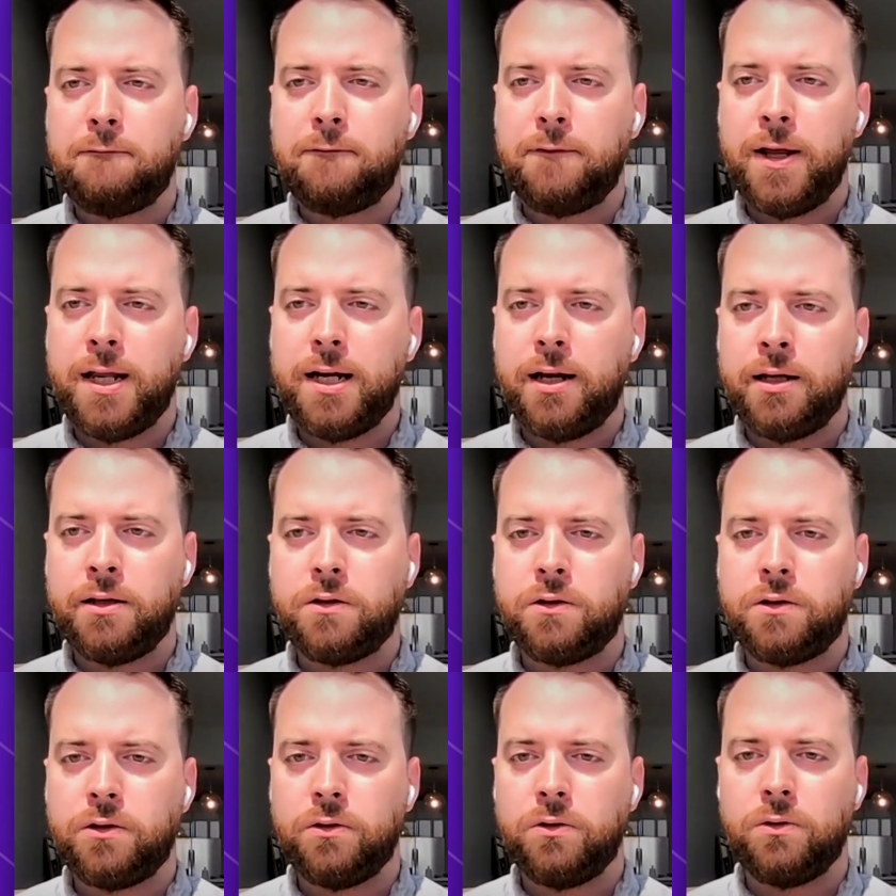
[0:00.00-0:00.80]
fit
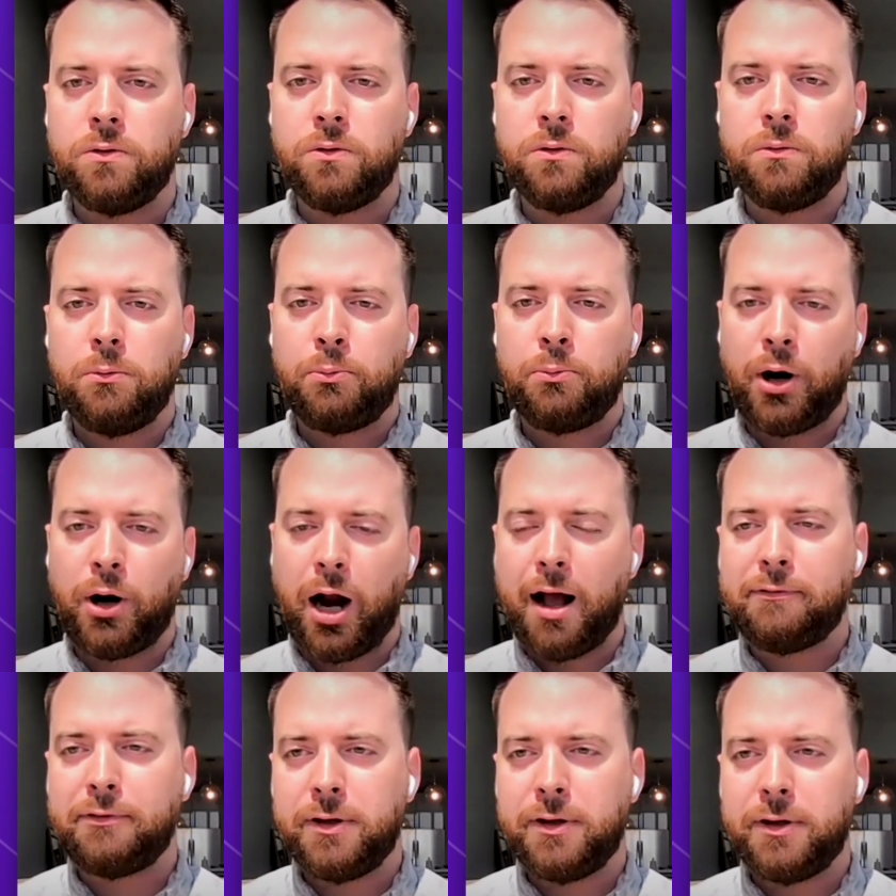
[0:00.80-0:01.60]
into
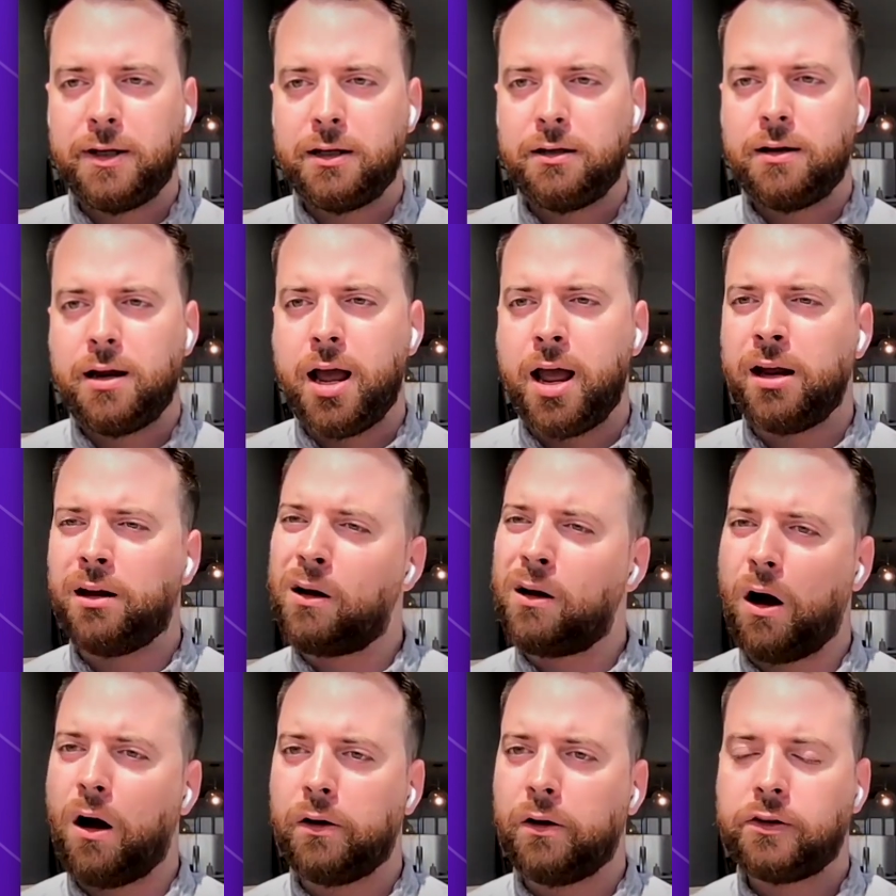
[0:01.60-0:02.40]
profit and
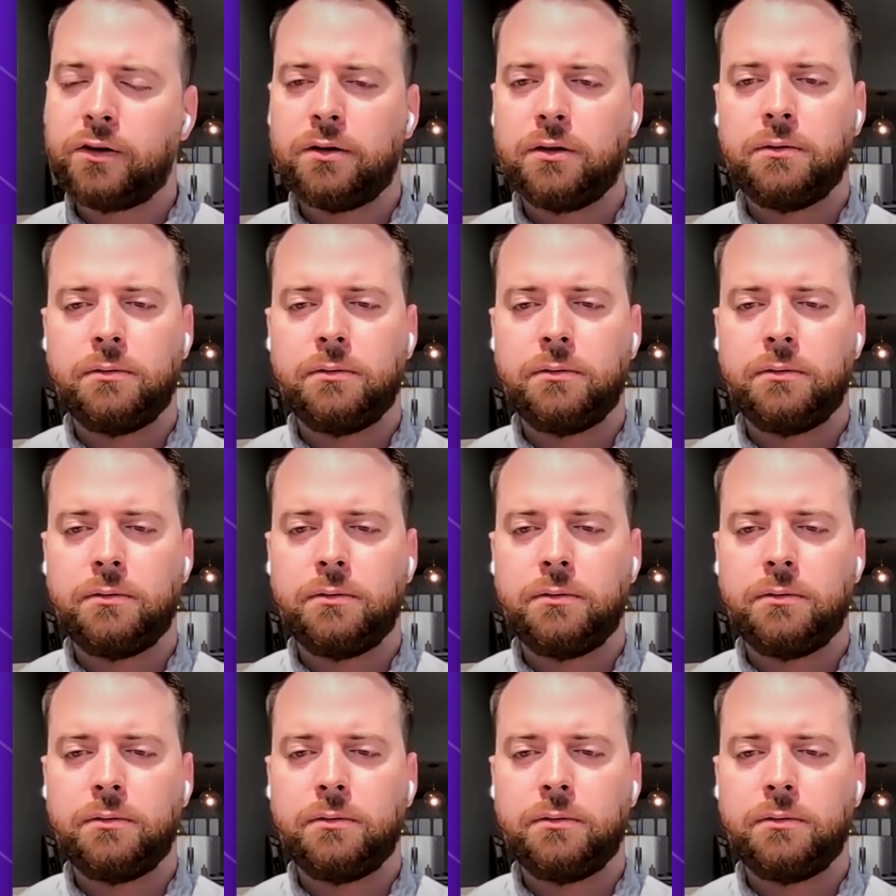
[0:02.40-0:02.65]
cost?